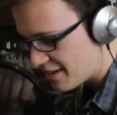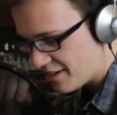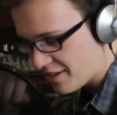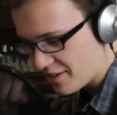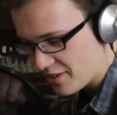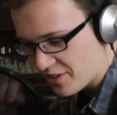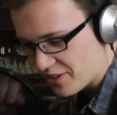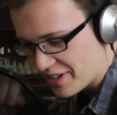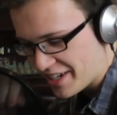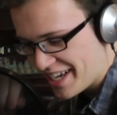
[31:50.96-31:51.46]
the
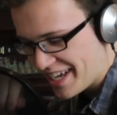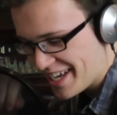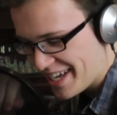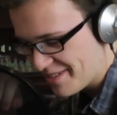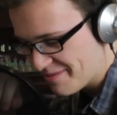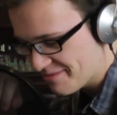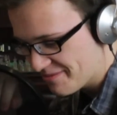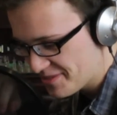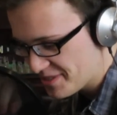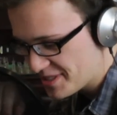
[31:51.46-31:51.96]
Hunger
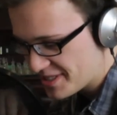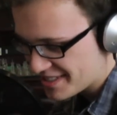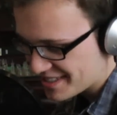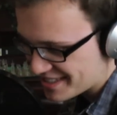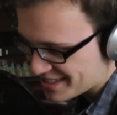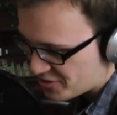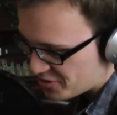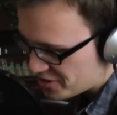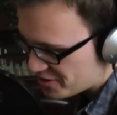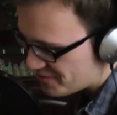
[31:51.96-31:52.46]
Games,
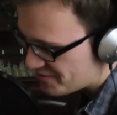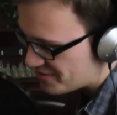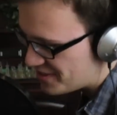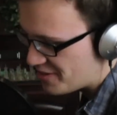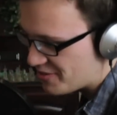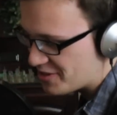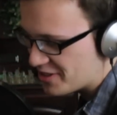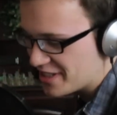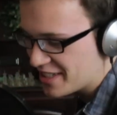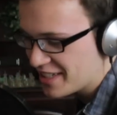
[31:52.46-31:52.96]
sort of.
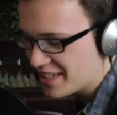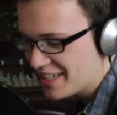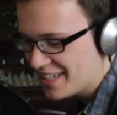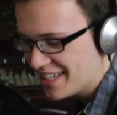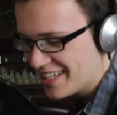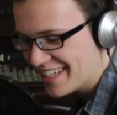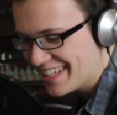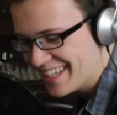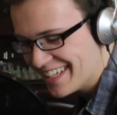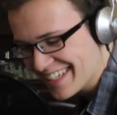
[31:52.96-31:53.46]
Not really.
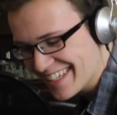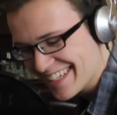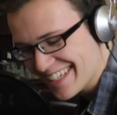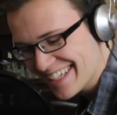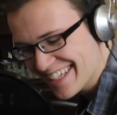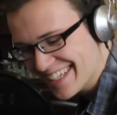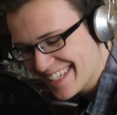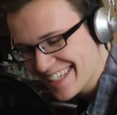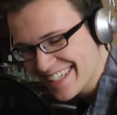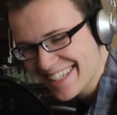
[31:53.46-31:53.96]

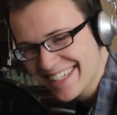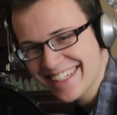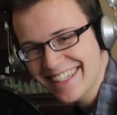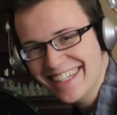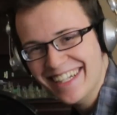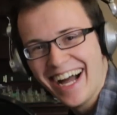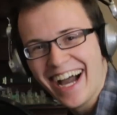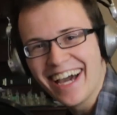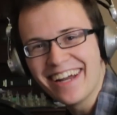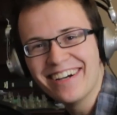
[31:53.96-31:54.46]

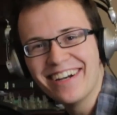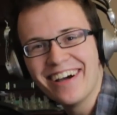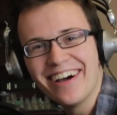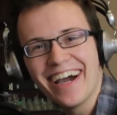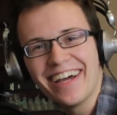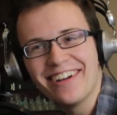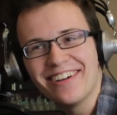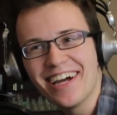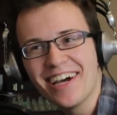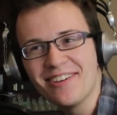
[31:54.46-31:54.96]
I don't know.
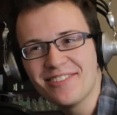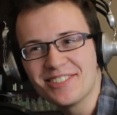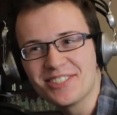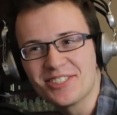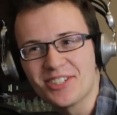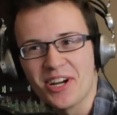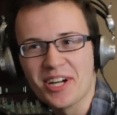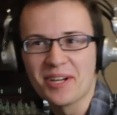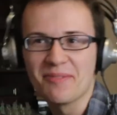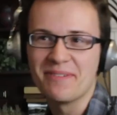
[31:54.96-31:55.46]
I don't have
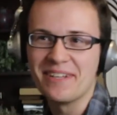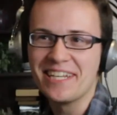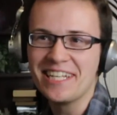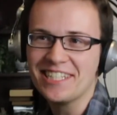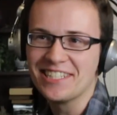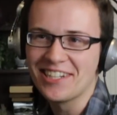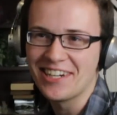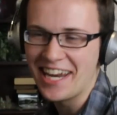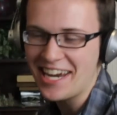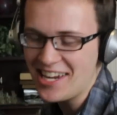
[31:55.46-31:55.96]
strong
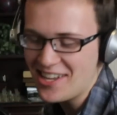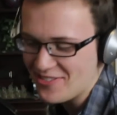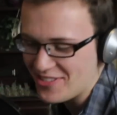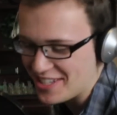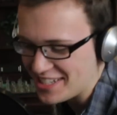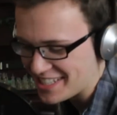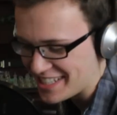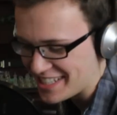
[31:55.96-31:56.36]
opinions on any of these